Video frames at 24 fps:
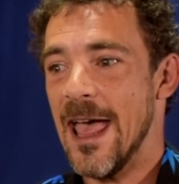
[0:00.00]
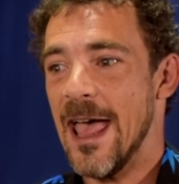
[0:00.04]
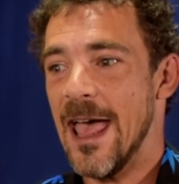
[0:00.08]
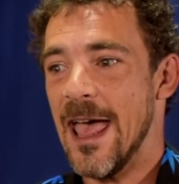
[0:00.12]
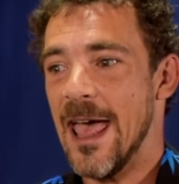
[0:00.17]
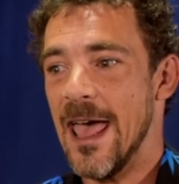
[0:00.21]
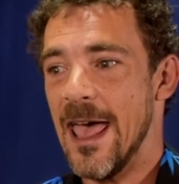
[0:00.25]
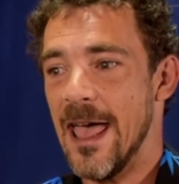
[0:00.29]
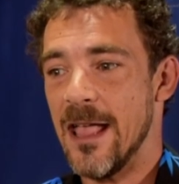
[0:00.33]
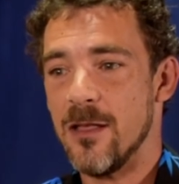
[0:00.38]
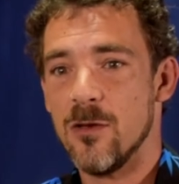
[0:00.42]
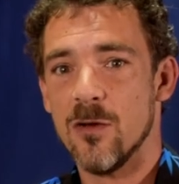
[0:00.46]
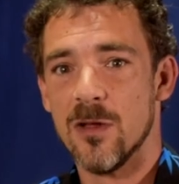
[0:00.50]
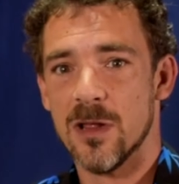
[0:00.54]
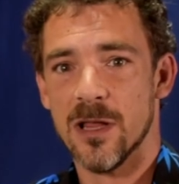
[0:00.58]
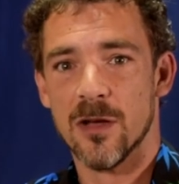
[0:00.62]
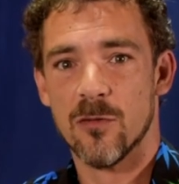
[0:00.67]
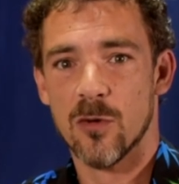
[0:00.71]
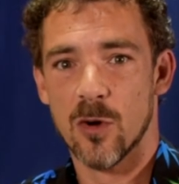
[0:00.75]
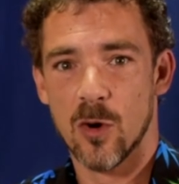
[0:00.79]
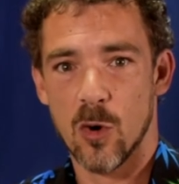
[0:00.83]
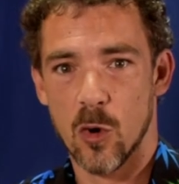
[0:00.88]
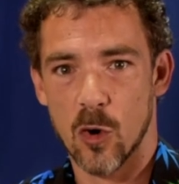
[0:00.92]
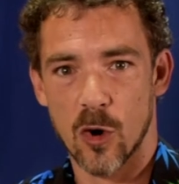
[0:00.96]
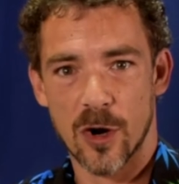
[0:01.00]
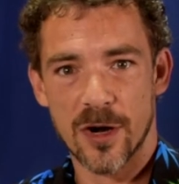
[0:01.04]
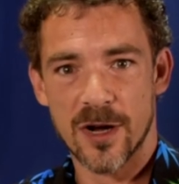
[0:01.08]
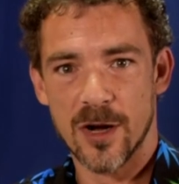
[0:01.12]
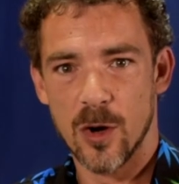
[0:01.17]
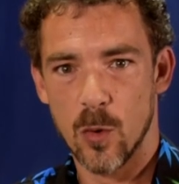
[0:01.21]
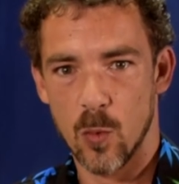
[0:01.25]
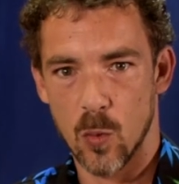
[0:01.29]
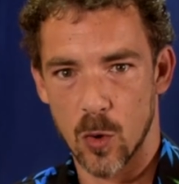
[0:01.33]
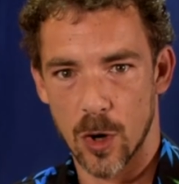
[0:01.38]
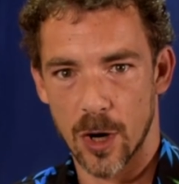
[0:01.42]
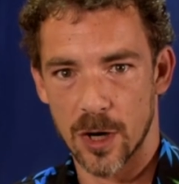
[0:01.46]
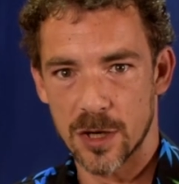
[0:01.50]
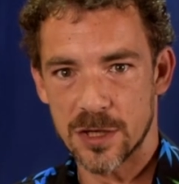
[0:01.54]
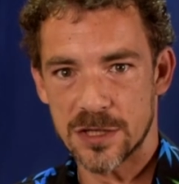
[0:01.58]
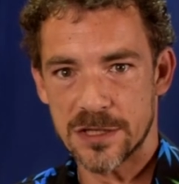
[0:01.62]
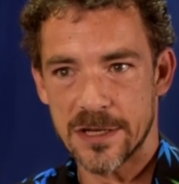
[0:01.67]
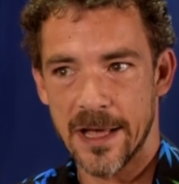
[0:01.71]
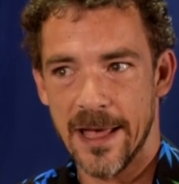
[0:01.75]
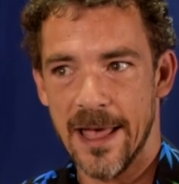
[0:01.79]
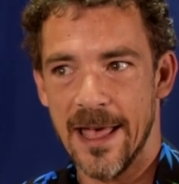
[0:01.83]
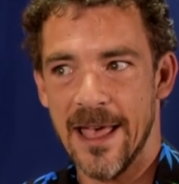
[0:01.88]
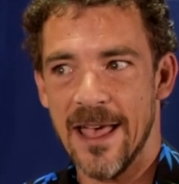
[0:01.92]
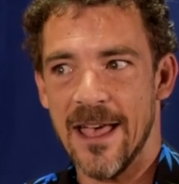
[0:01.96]
and you click record and it works.
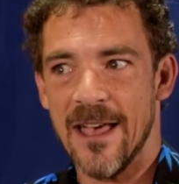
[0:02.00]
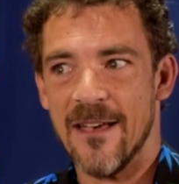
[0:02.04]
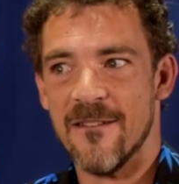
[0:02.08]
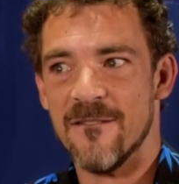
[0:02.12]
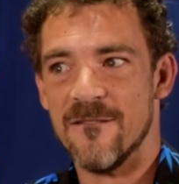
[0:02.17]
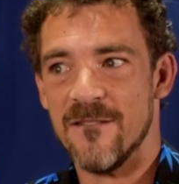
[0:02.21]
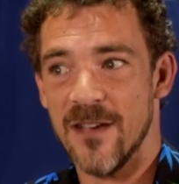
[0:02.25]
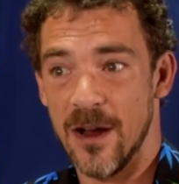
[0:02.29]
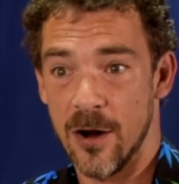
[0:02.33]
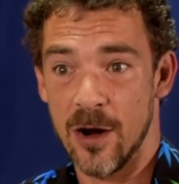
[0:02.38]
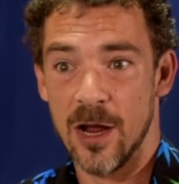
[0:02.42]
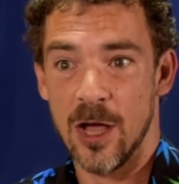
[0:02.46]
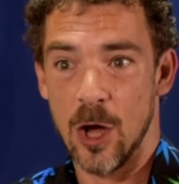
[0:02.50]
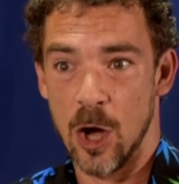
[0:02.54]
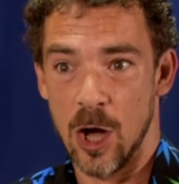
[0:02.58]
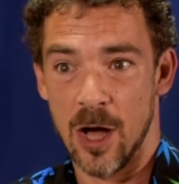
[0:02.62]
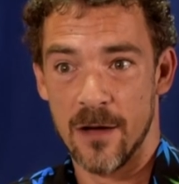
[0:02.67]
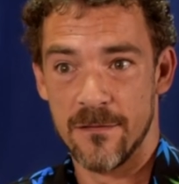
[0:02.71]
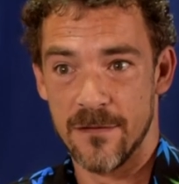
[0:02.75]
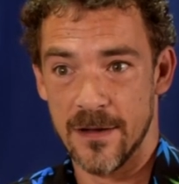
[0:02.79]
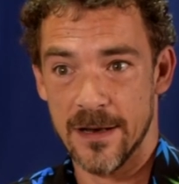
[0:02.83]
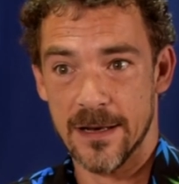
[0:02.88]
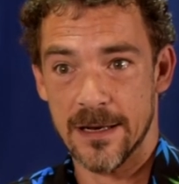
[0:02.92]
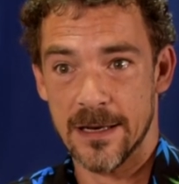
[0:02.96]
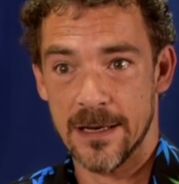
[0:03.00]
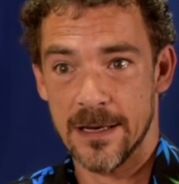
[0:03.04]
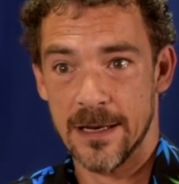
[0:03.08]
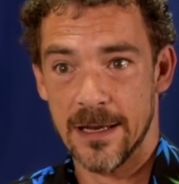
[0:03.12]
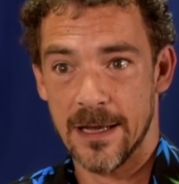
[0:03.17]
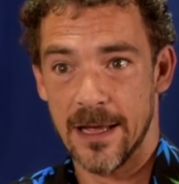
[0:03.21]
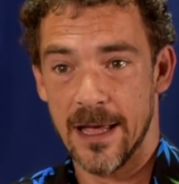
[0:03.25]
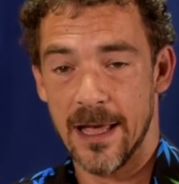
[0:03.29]
Very often,